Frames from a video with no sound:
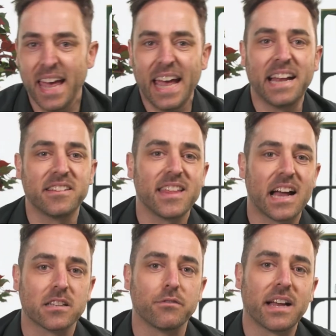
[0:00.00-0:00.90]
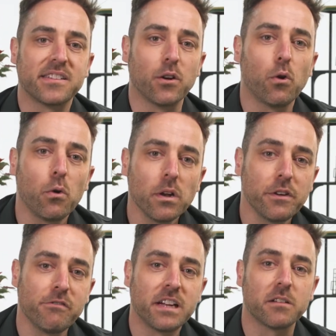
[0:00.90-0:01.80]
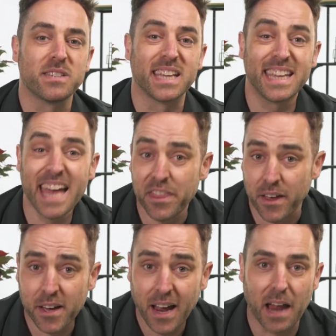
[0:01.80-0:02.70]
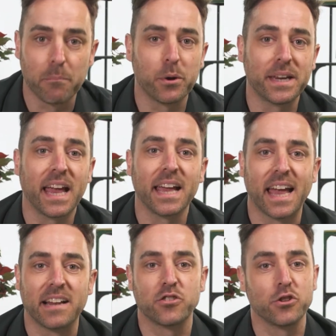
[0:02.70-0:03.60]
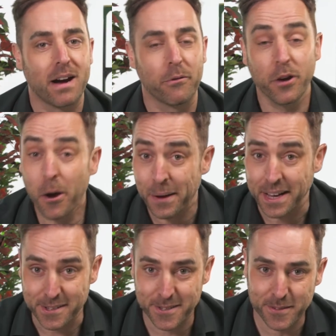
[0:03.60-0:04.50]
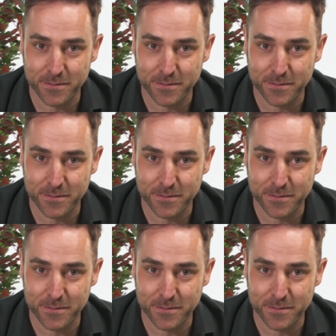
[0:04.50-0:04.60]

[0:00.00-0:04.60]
It's the act of getting all of your income together and putting it against your outgoings.